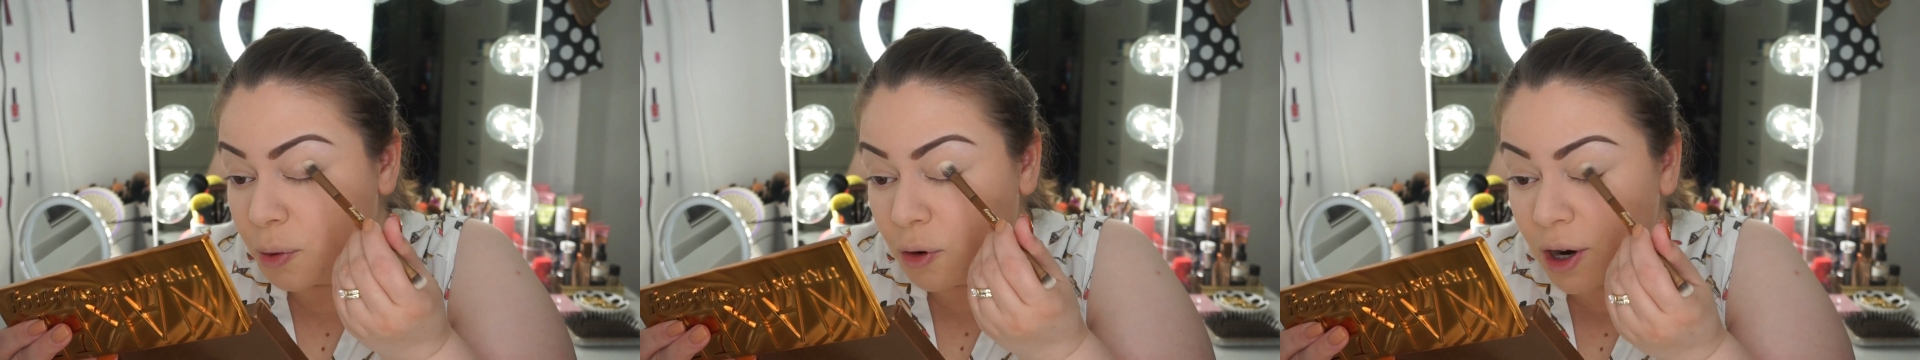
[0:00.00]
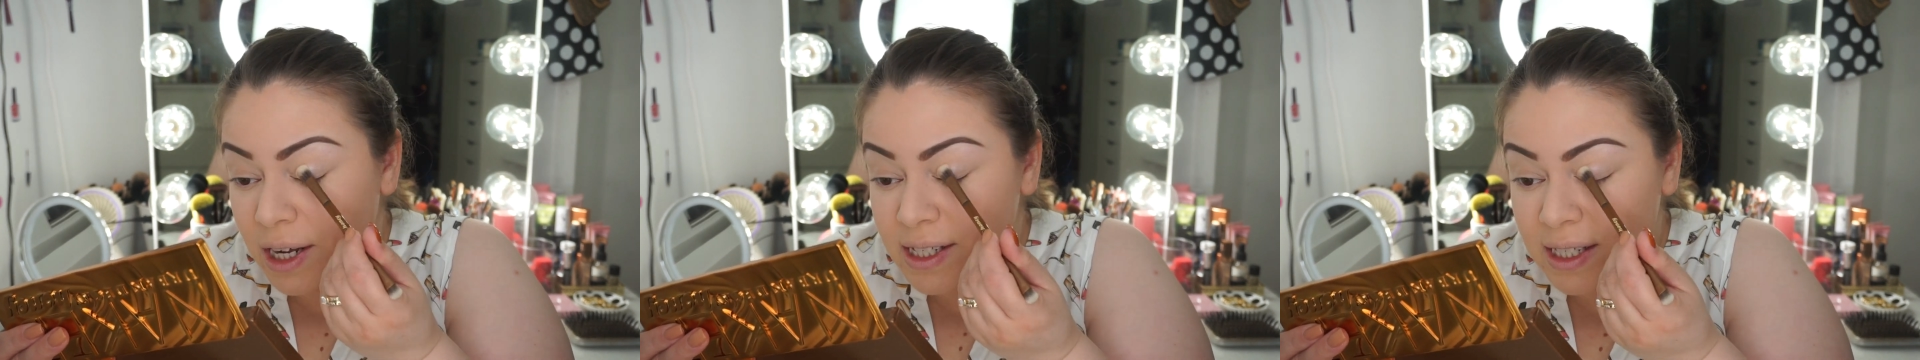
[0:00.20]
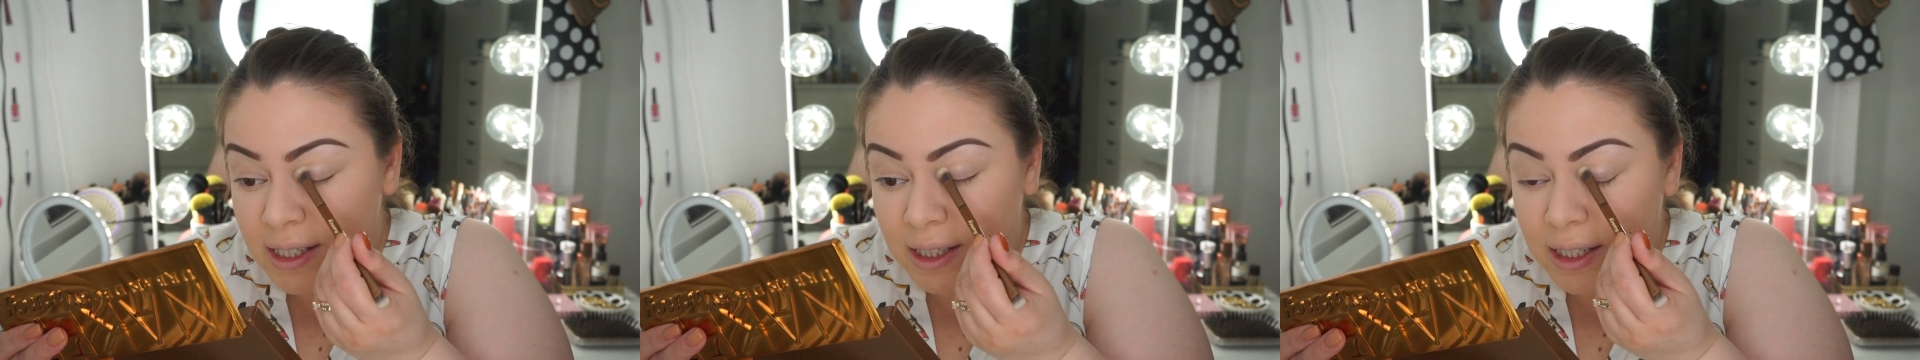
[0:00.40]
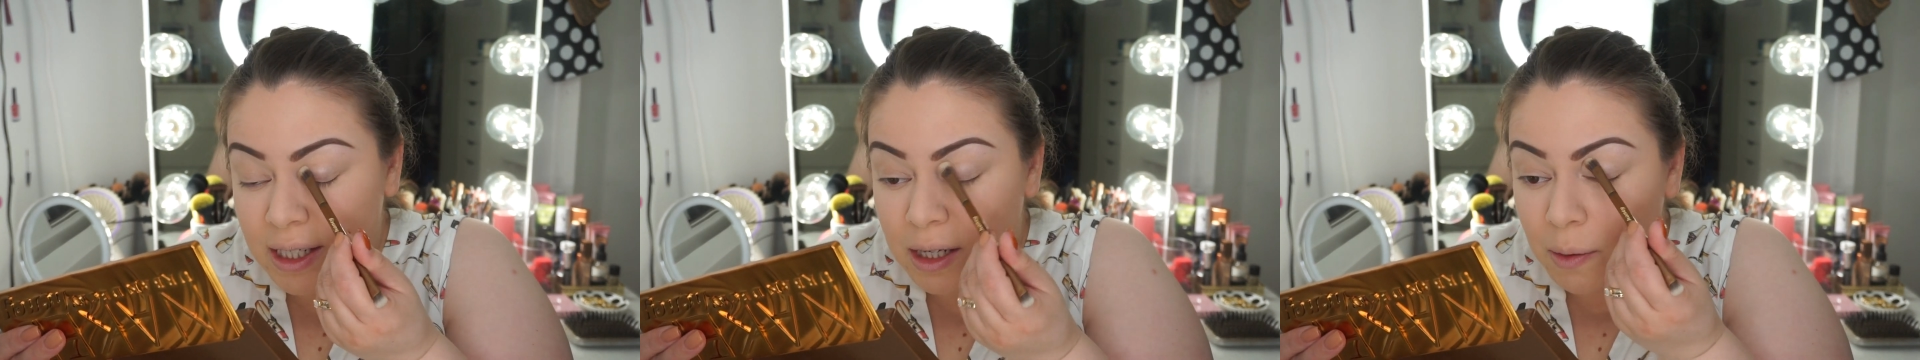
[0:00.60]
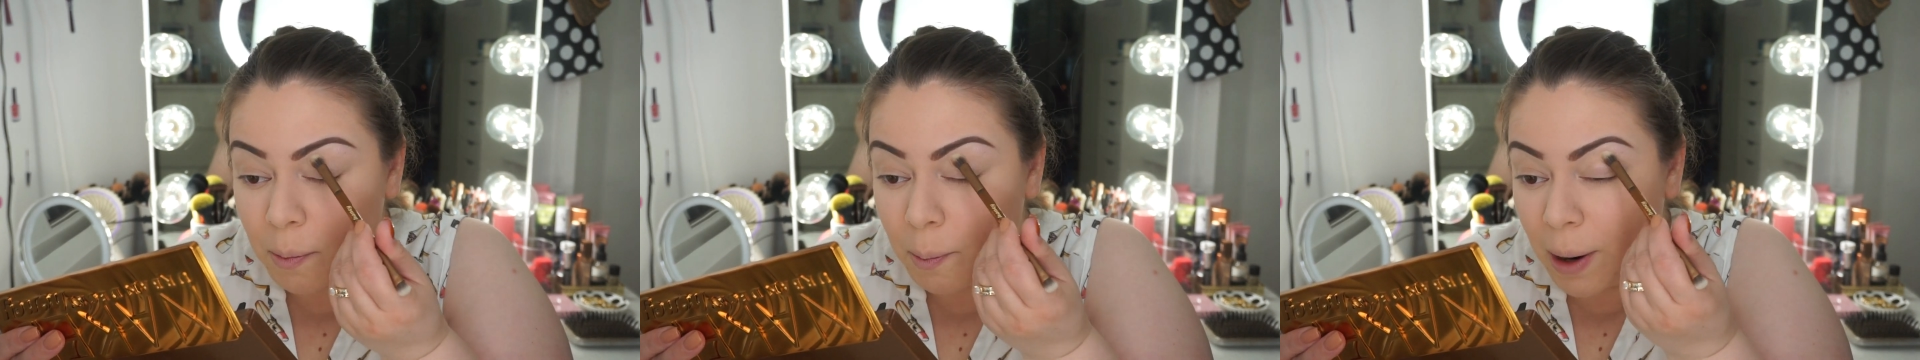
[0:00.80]

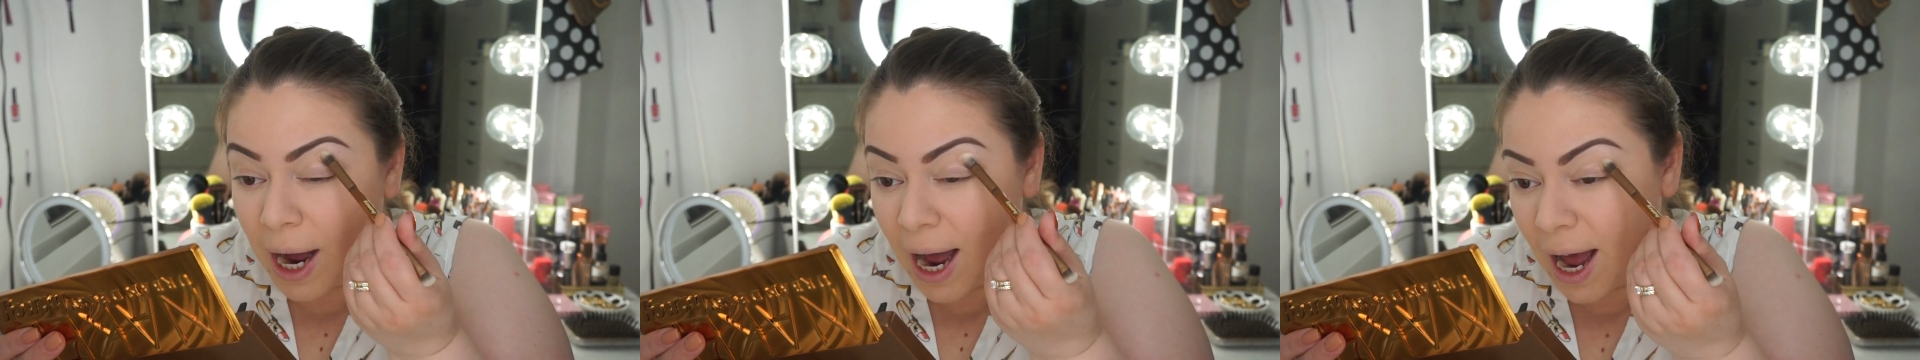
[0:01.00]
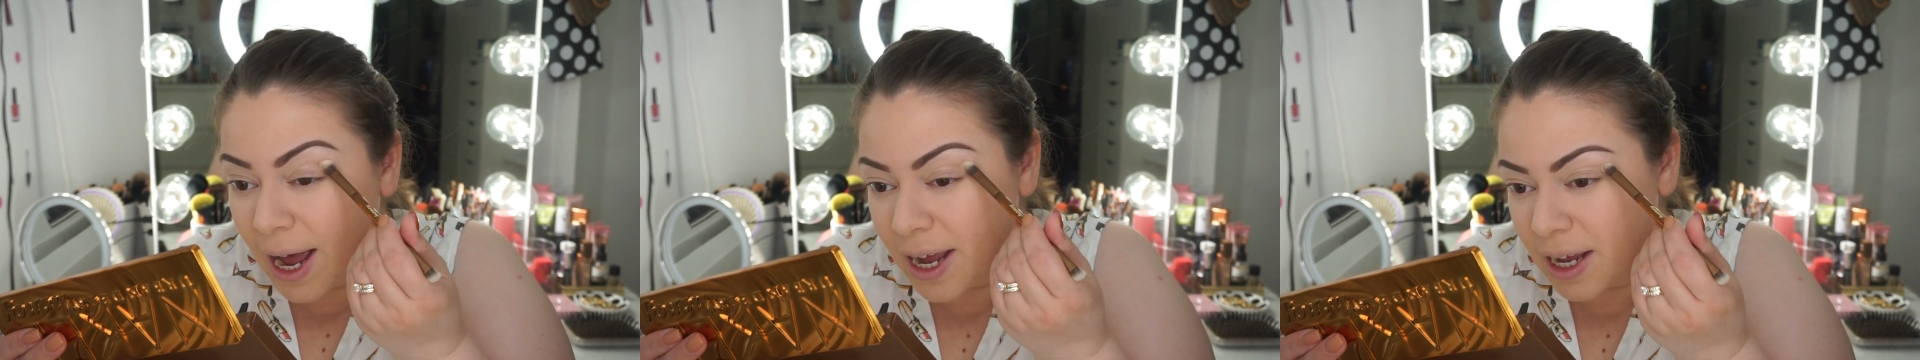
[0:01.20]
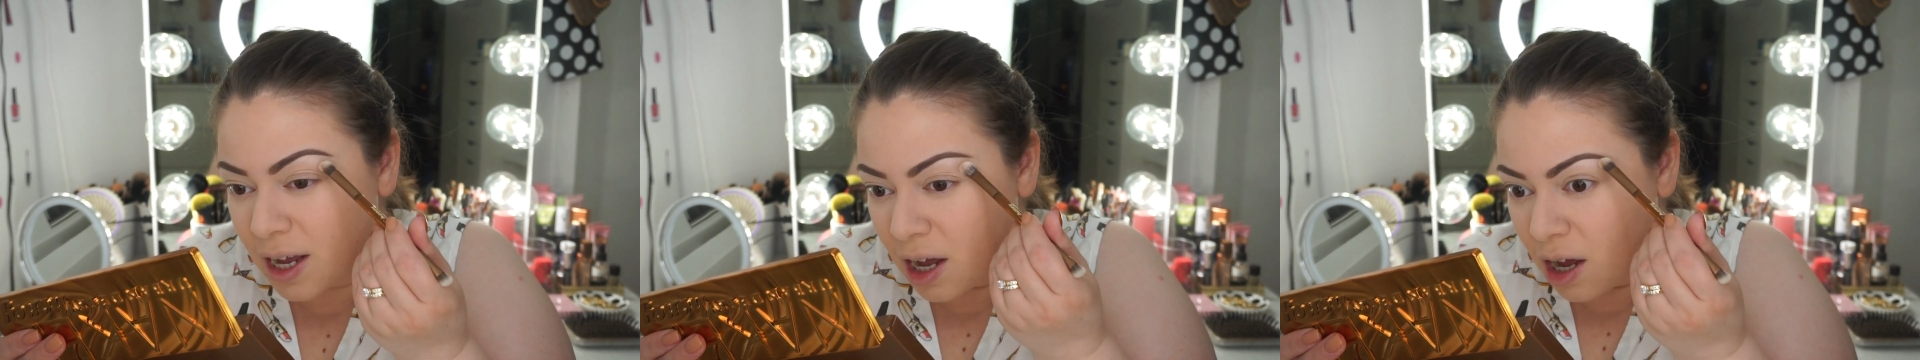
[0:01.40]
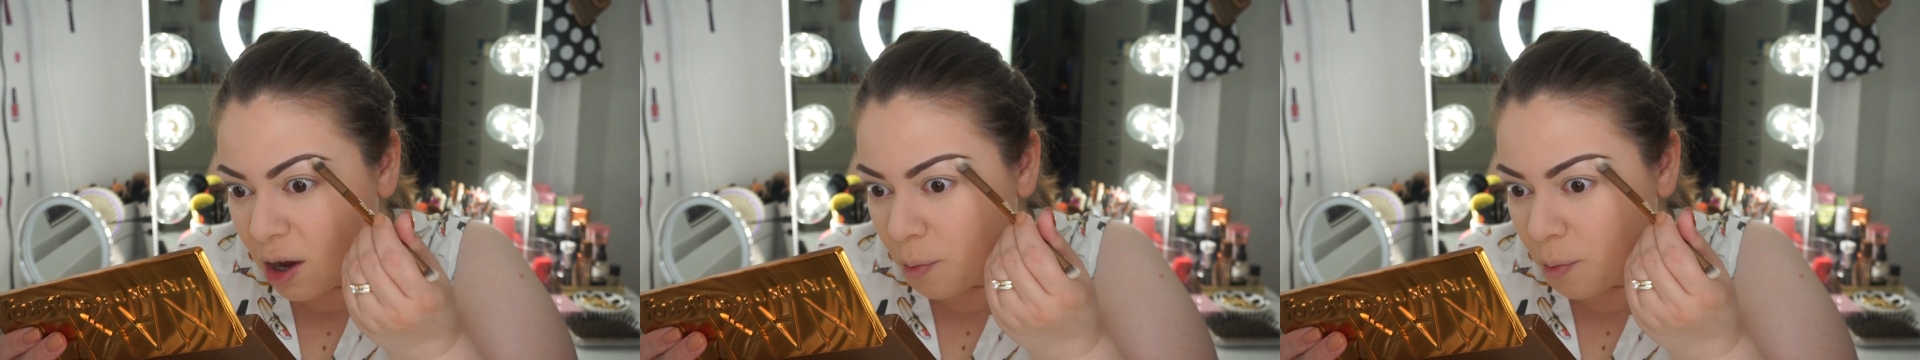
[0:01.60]
presently buy